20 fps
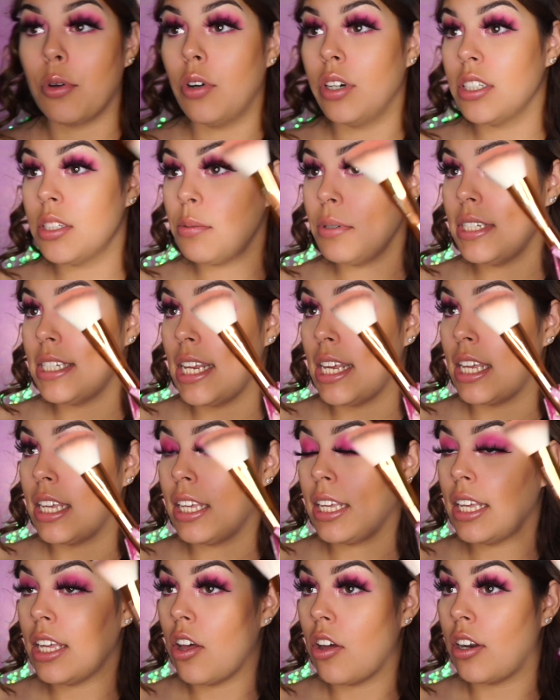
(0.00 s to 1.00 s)
going to be
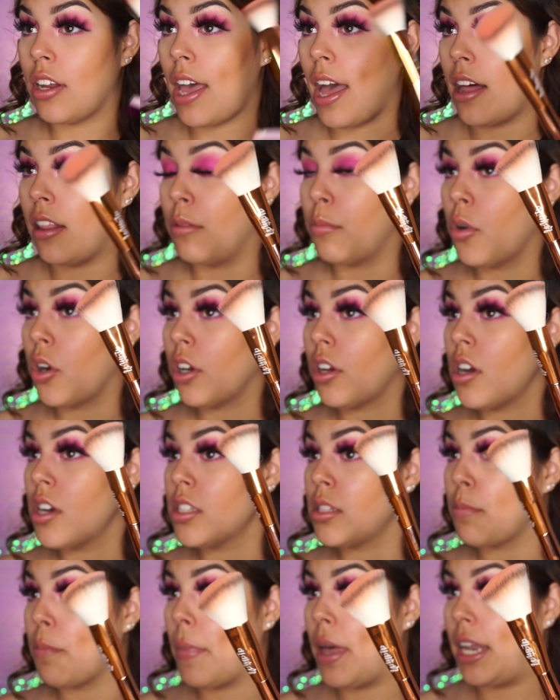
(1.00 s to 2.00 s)
taking it on an Alamar
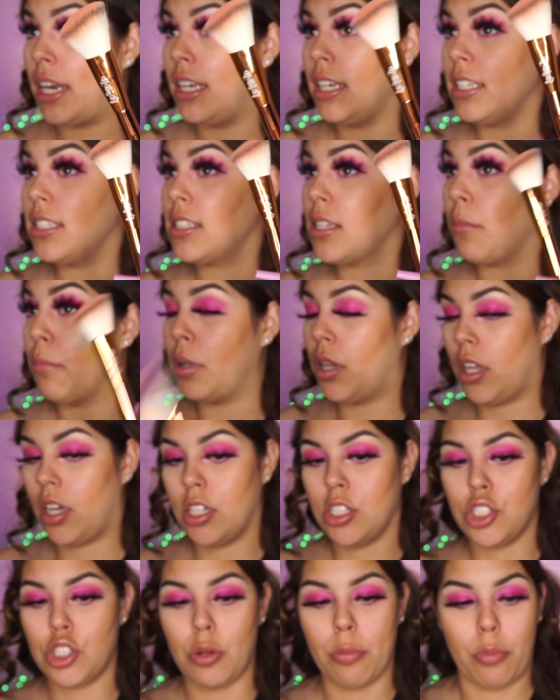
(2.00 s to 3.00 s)
Cosmetics
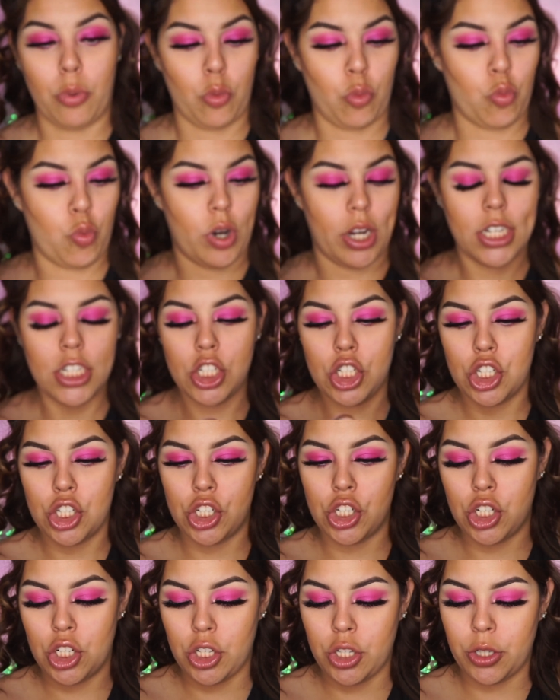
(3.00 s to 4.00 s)
blush
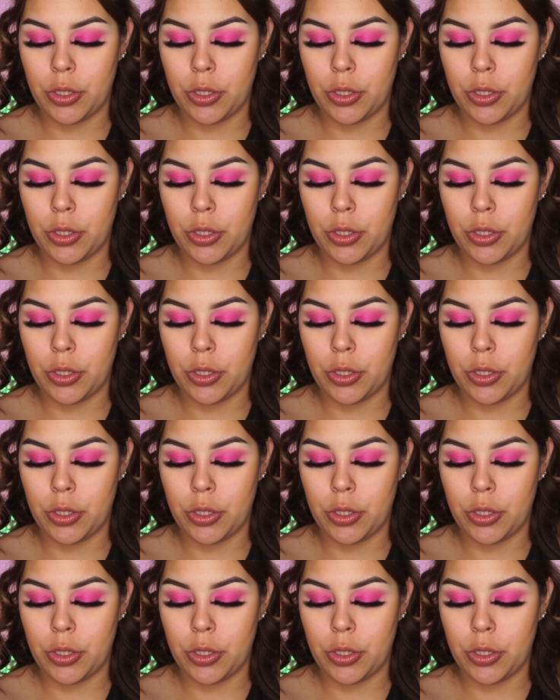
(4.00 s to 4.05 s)
brush.